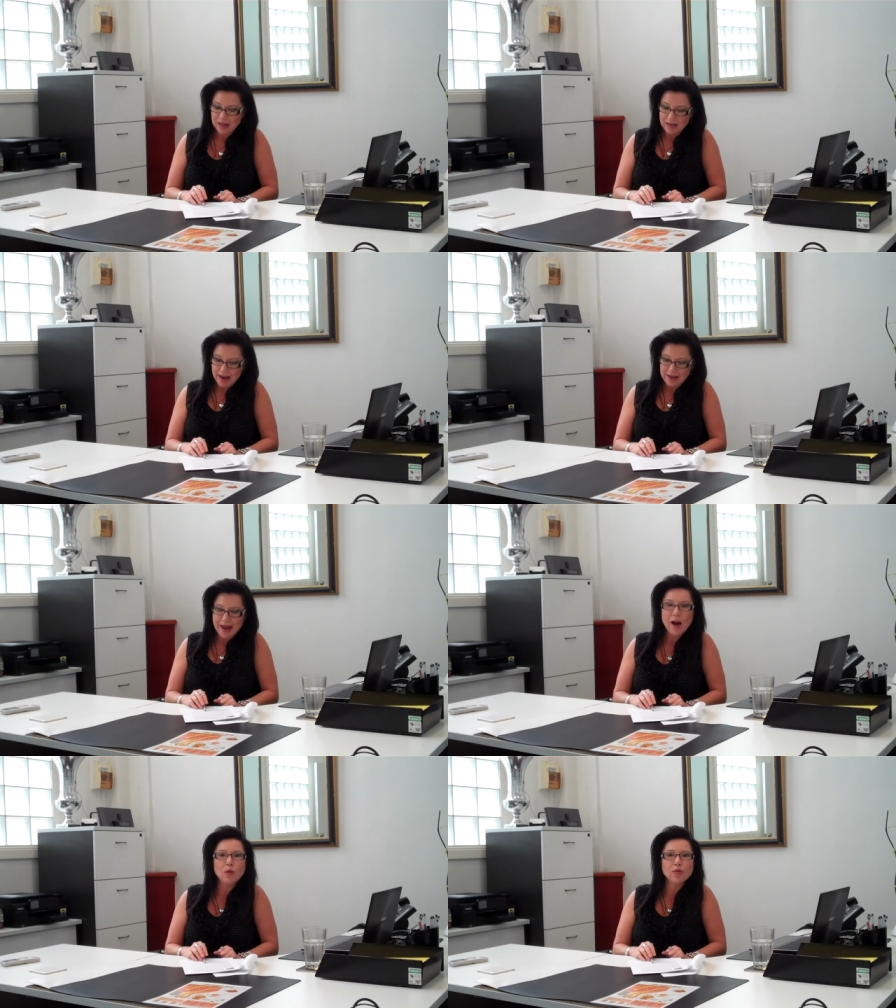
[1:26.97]
in a
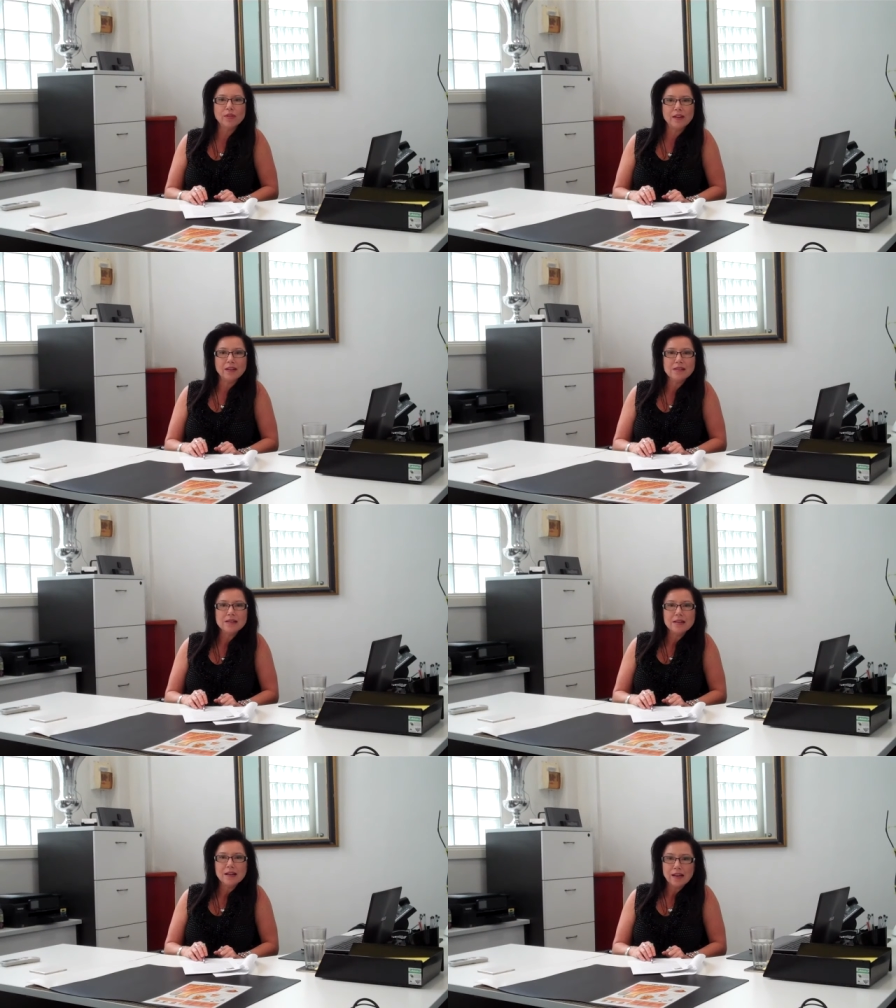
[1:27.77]
healthy
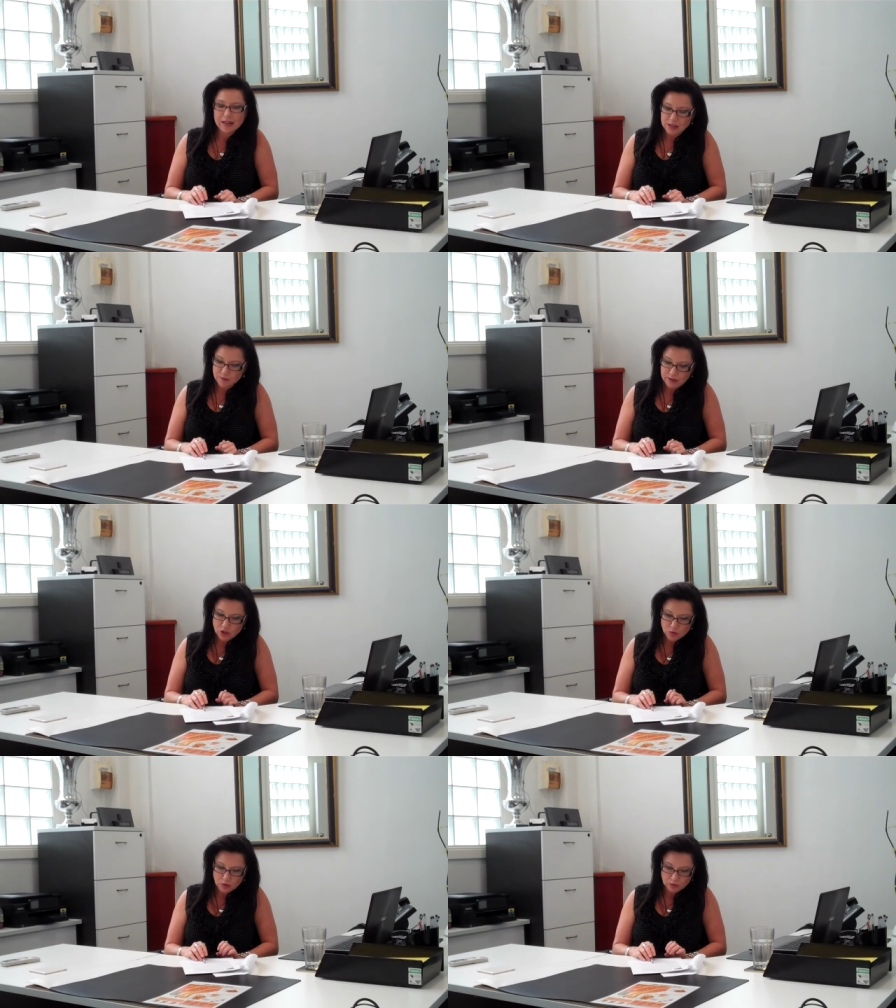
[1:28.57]

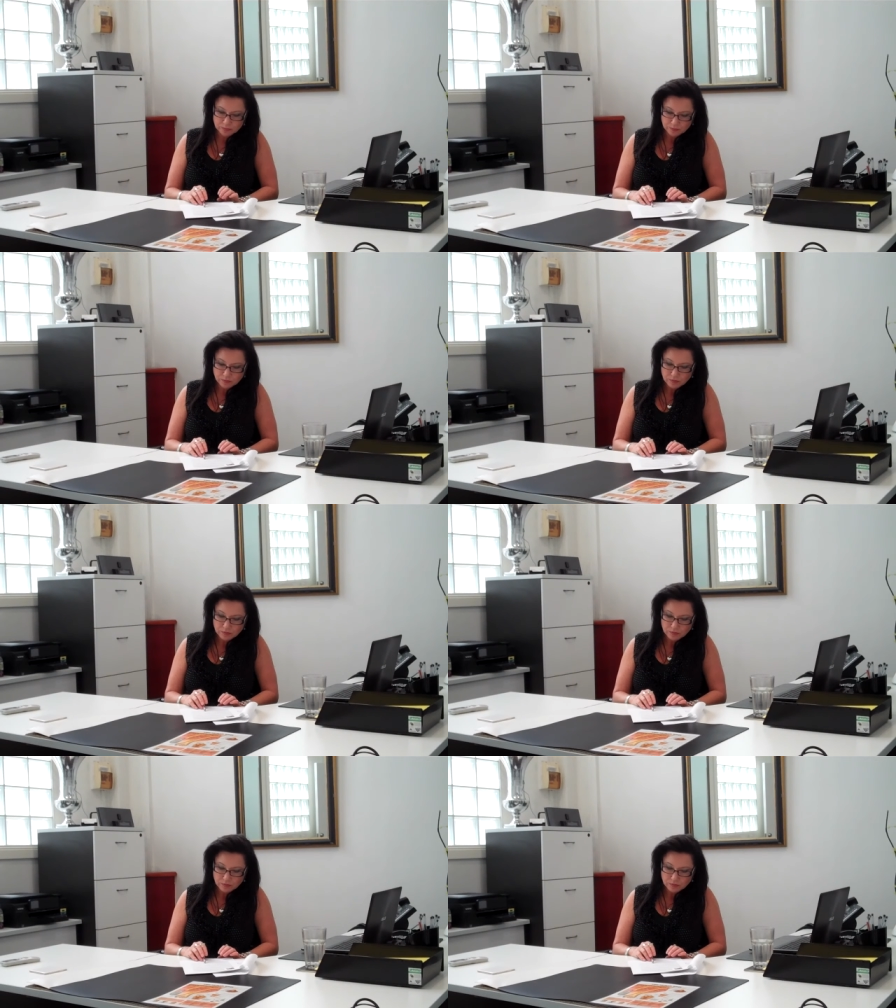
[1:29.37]
individual.